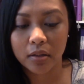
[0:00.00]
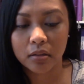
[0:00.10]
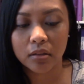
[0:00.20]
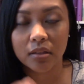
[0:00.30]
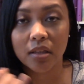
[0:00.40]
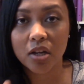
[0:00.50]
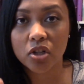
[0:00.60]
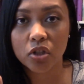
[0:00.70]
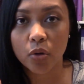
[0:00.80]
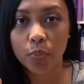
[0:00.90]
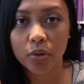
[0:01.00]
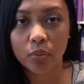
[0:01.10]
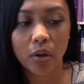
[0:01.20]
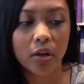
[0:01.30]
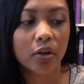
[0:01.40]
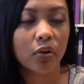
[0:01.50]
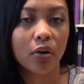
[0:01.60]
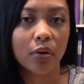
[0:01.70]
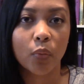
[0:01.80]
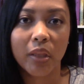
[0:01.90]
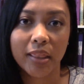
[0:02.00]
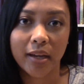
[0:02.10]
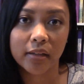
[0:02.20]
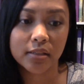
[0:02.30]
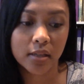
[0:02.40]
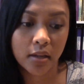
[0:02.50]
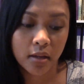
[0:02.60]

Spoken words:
the dish soap with water, or Windex,